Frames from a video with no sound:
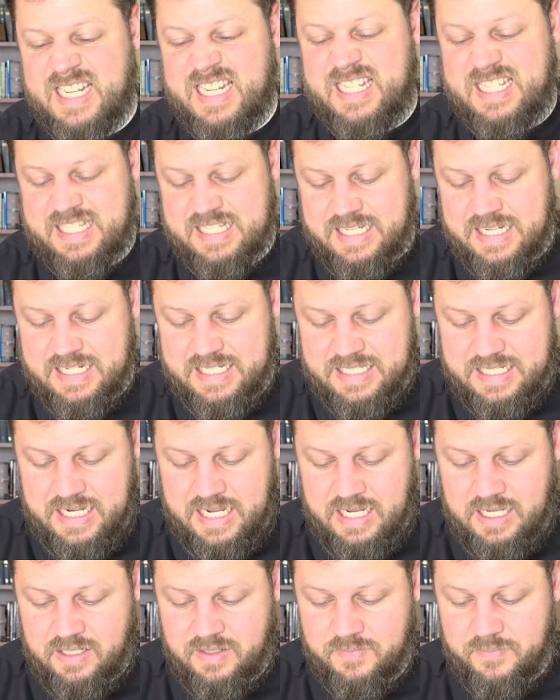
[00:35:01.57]
and
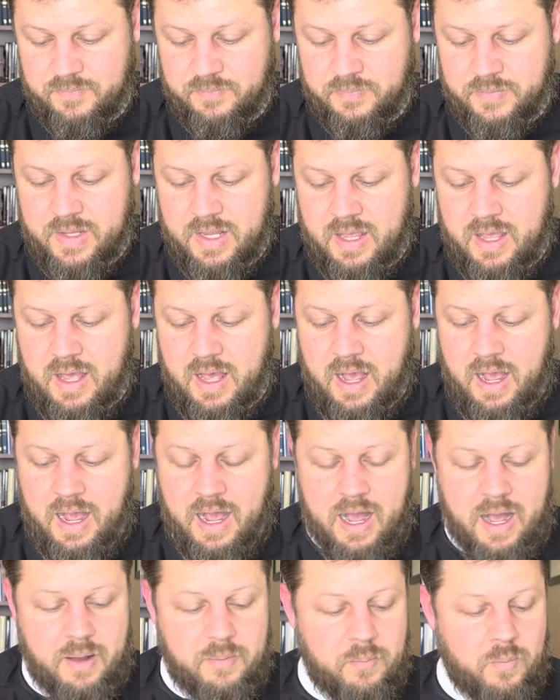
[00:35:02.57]
16.
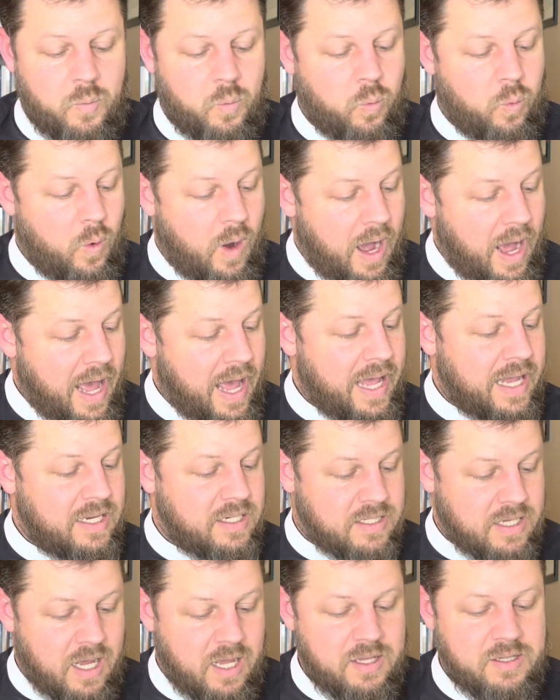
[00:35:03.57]
Um, why
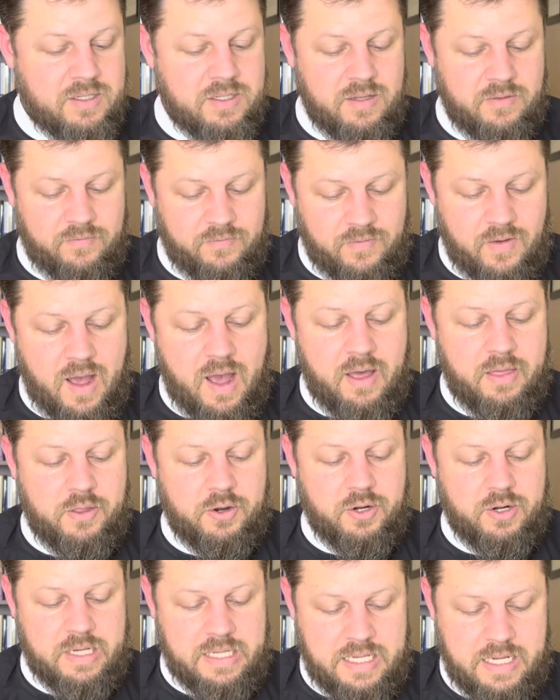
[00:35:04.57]
does the
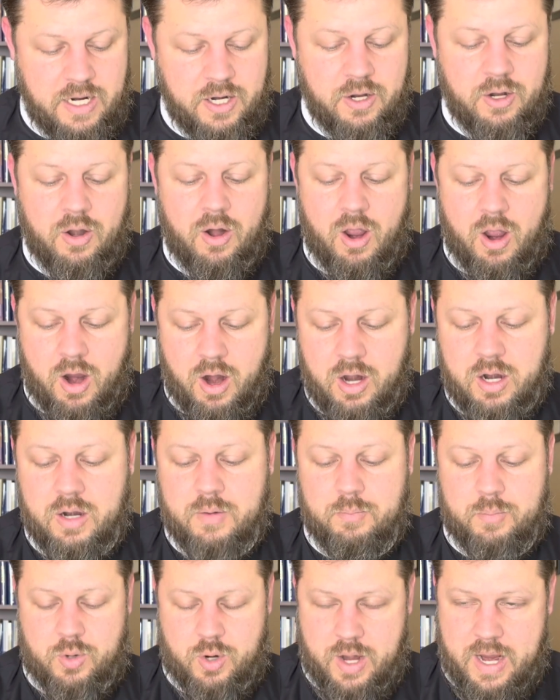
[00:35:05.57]
Father hear our
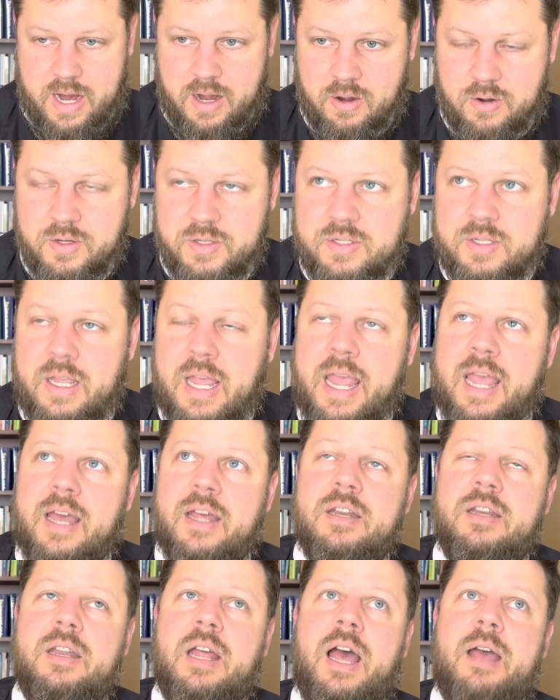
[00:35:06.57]
prayers?
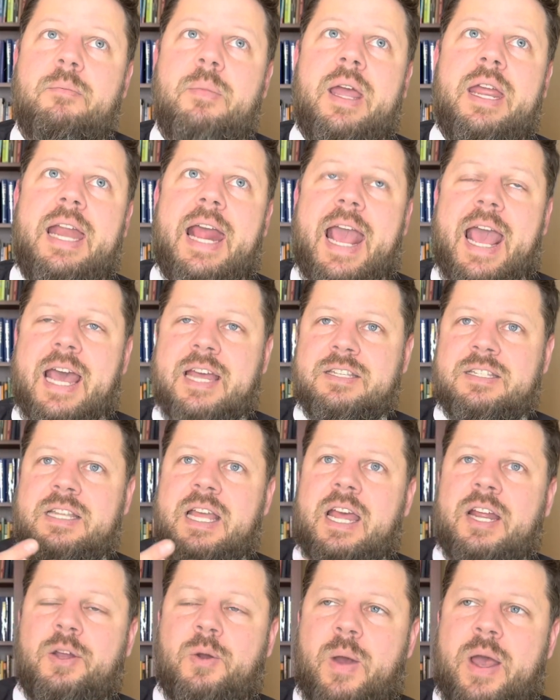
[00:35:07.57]
And I might ask
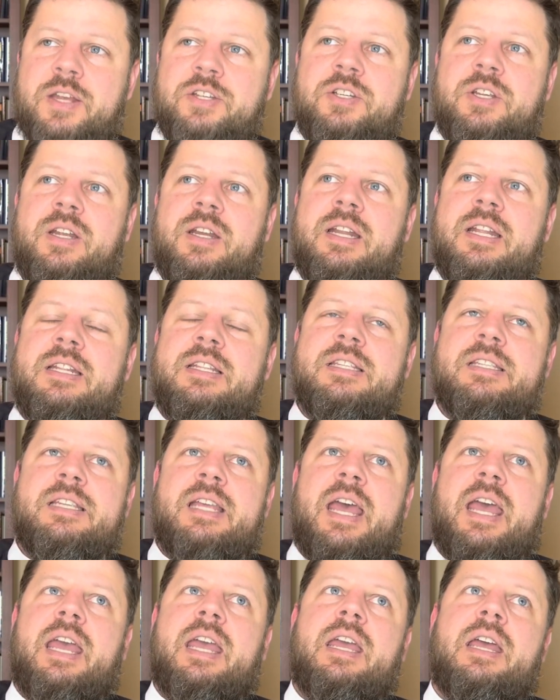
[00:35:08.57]
that question and
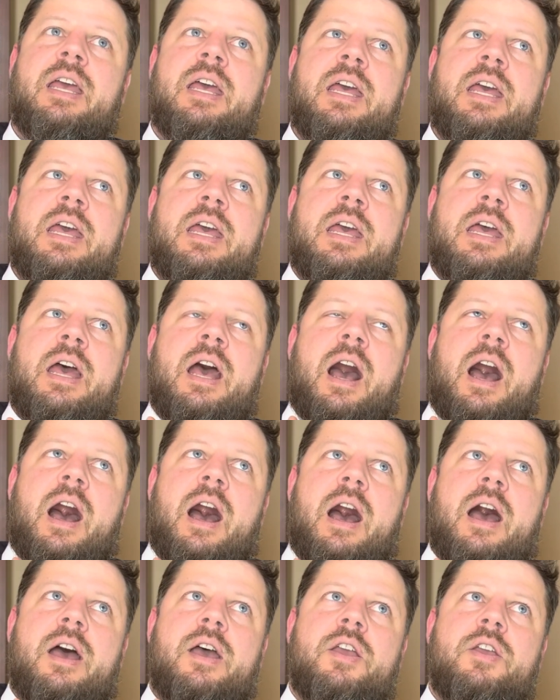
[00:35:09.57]
say,
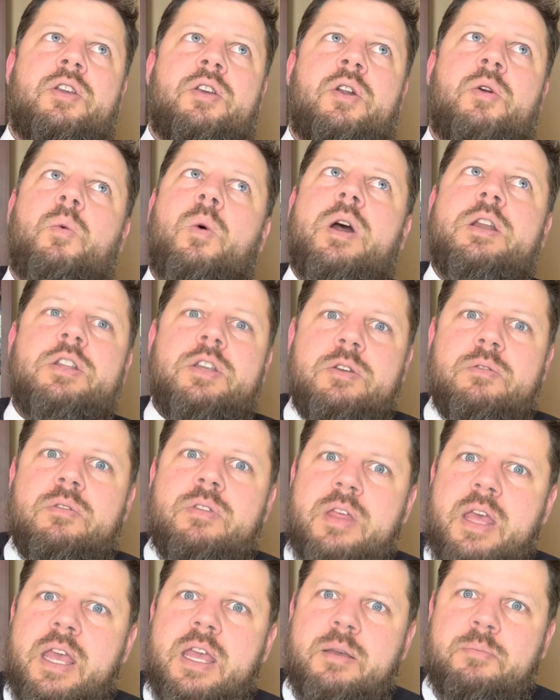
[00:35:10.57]
uh, you know, what do you
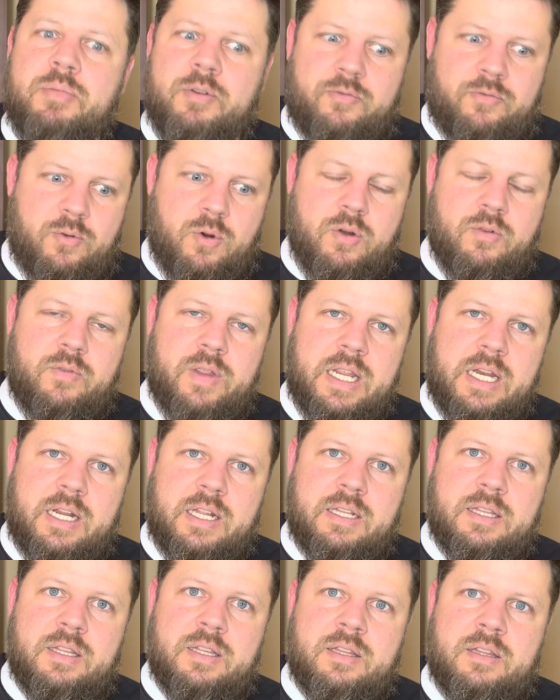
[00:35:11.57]
think before
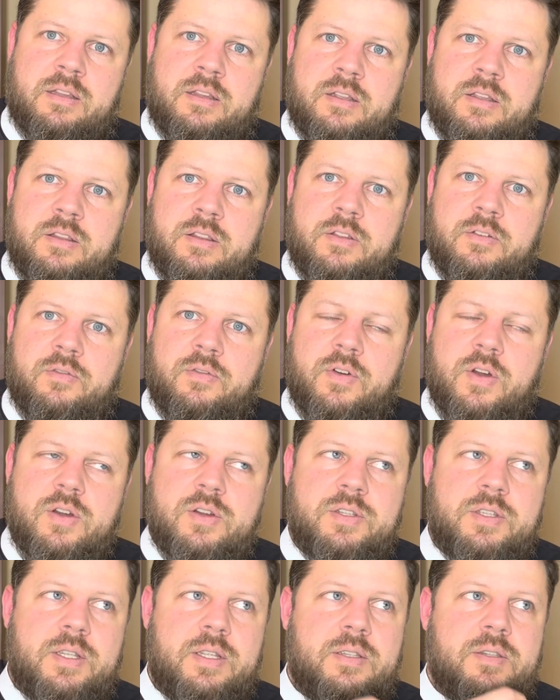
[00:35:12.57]
reading the, the
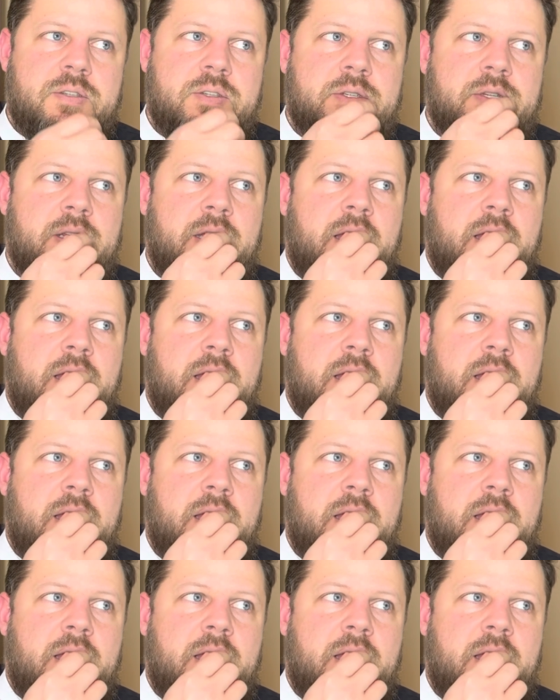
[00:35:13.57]
verses?